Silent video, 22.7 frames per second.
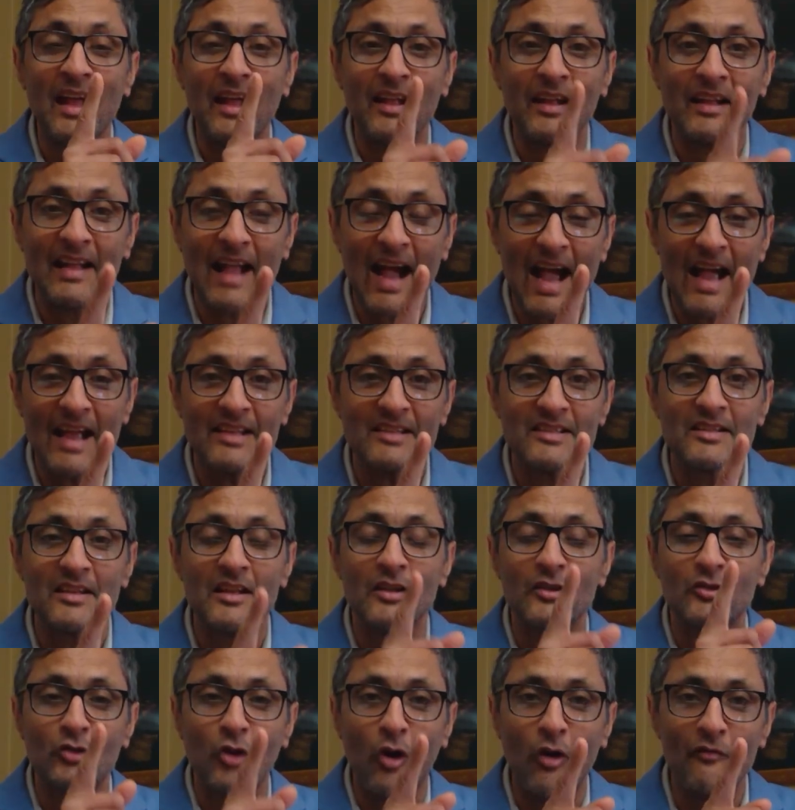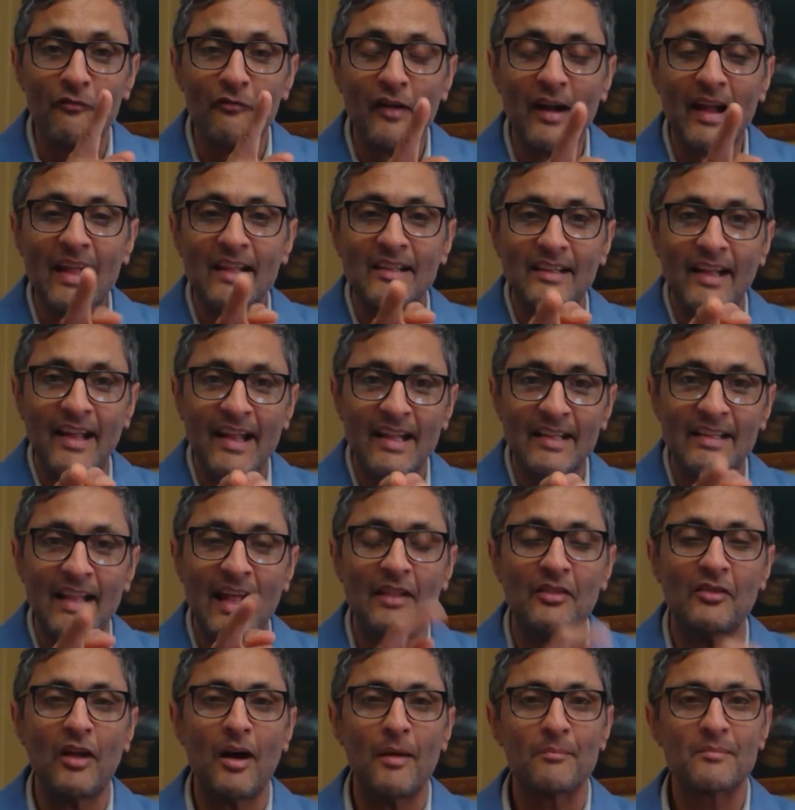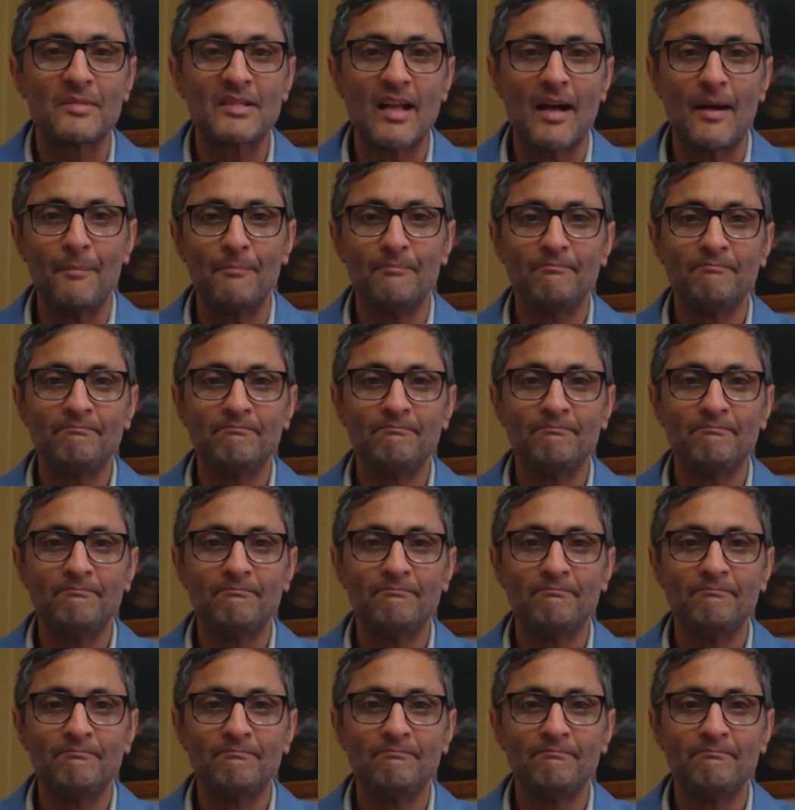Guys, don't forget to hit that thumbs up.